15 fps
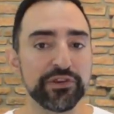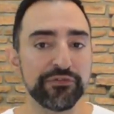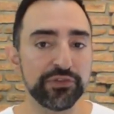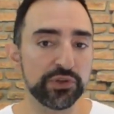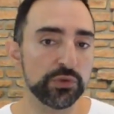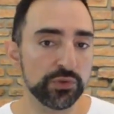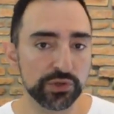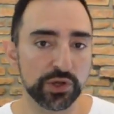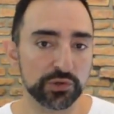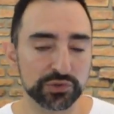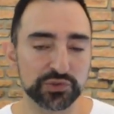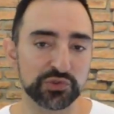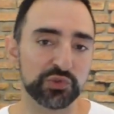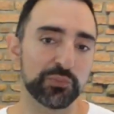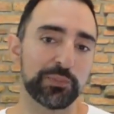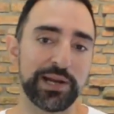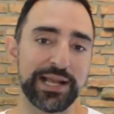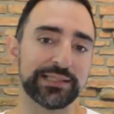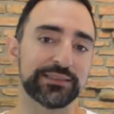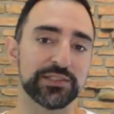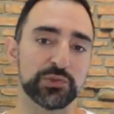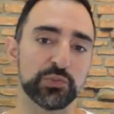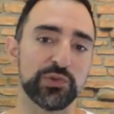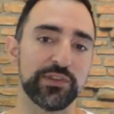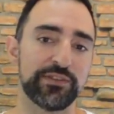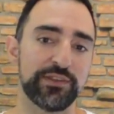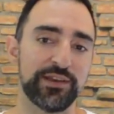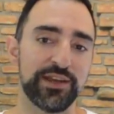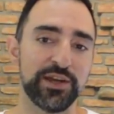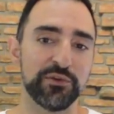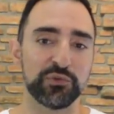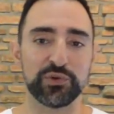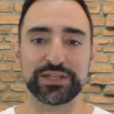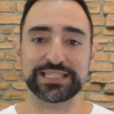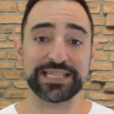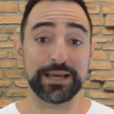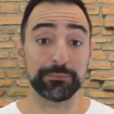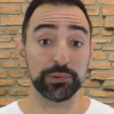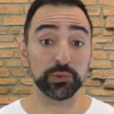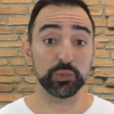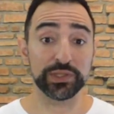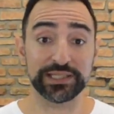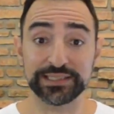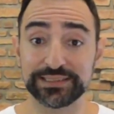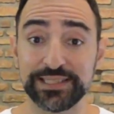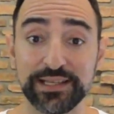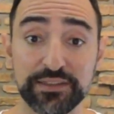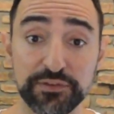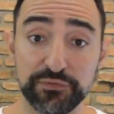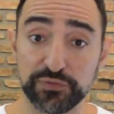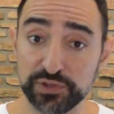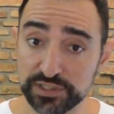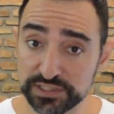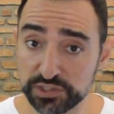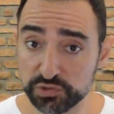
few notes to practice with. For example, we can take the first